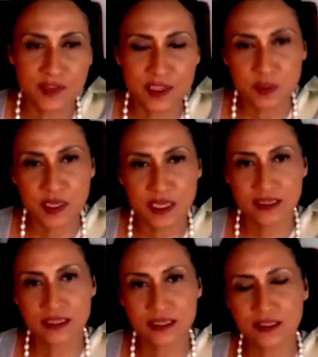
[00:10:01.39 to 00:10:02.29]

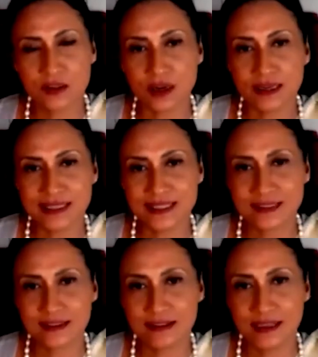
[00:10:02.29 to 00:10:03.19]
experiences, not
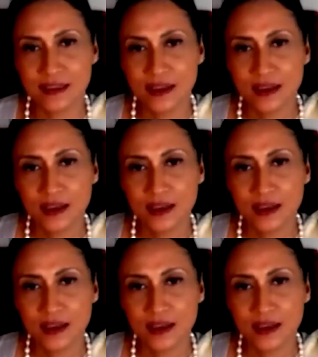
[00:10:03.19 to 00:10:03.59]
necessarily